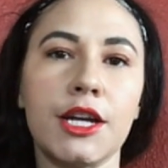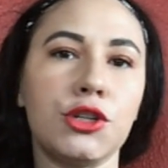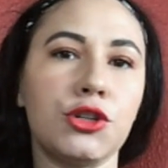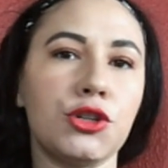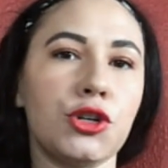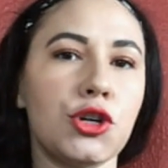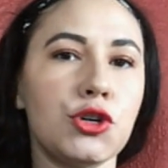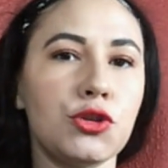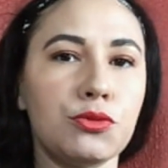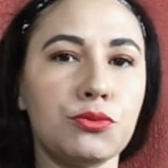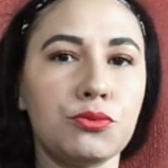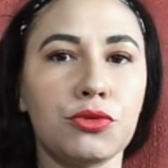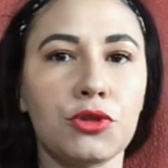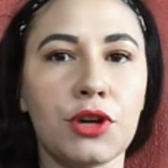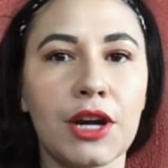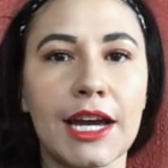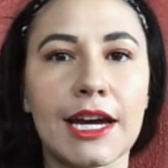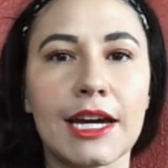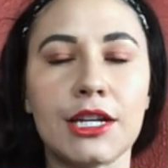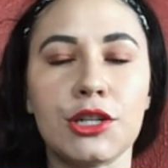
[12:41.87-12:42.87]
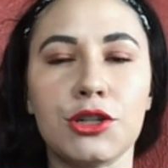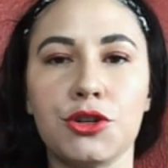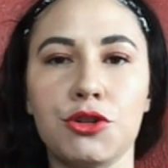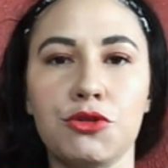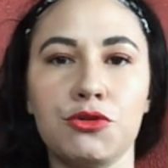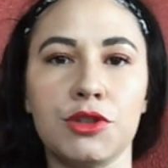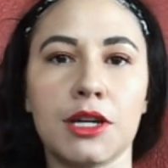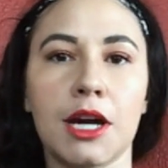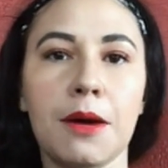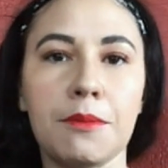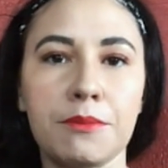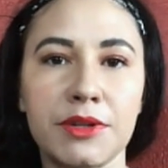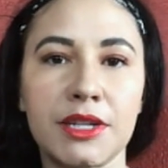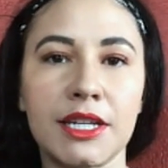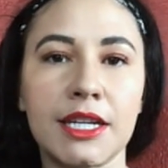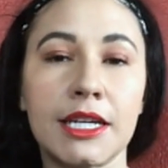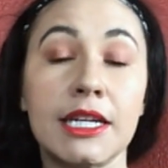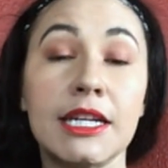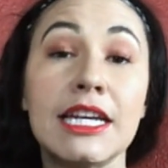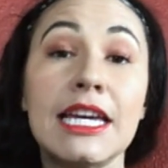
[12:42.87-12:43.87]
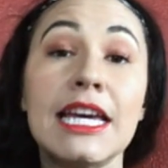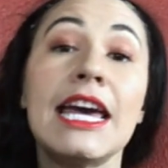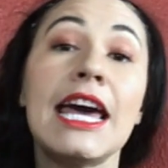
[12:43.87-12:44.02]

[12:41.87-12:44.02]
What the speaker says: your own brand, your own company,